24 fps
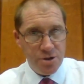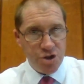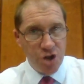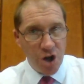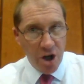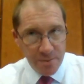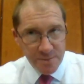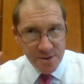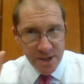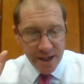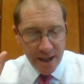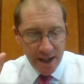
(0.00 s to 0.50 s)

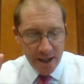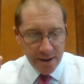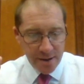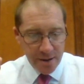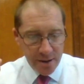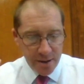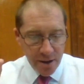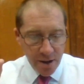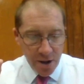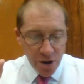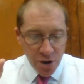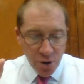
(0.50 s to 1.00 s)
Chimes
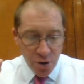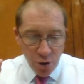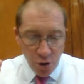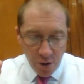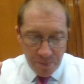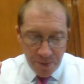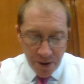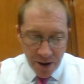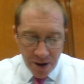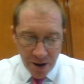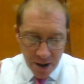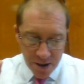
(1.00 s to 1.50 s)
again.
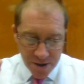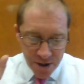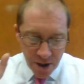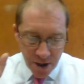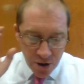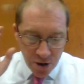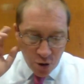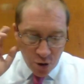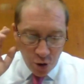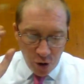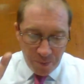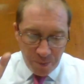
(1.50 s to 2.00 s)

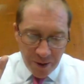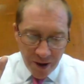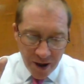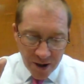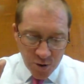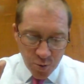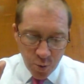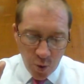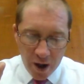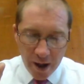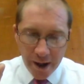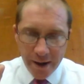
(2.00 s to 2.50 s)

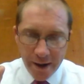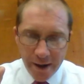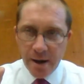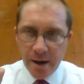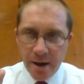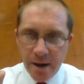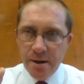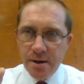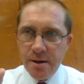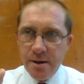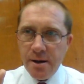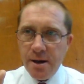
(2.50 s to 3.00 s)
1:15.
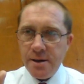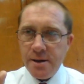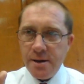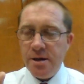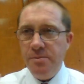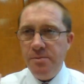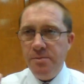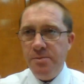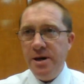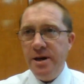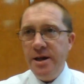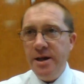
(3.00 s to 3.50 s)
I
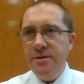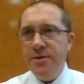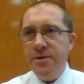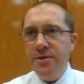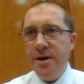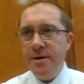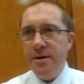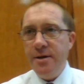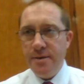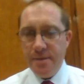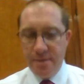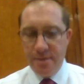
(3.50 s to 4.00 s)
don't believe
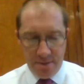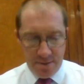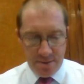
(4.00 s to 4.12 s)
it.